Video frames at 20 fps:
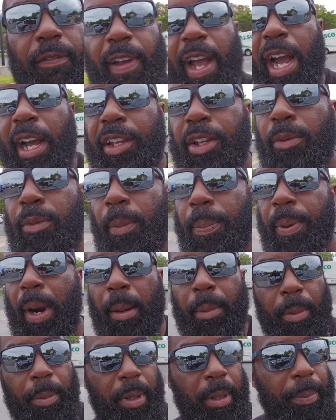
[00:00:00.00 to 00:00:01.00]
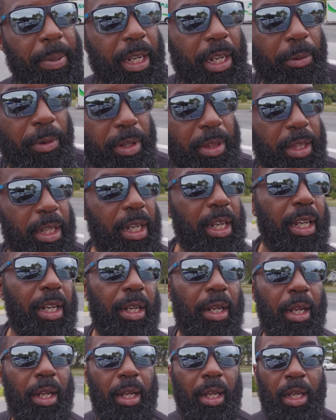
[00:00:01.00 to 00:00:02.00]
value will probably be
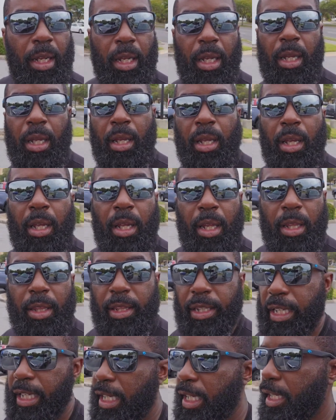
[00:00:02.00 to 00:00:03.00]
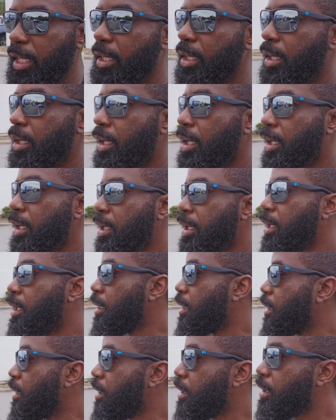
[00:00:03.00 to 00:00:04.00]
within the
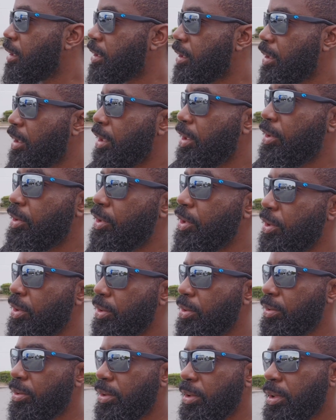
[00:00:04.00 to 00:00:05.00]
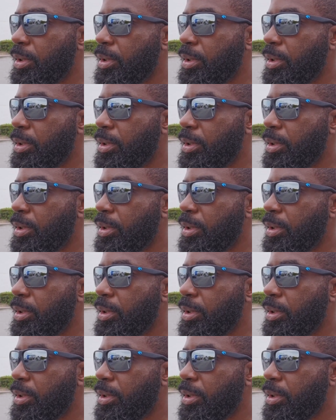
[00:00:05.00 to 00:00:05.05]
new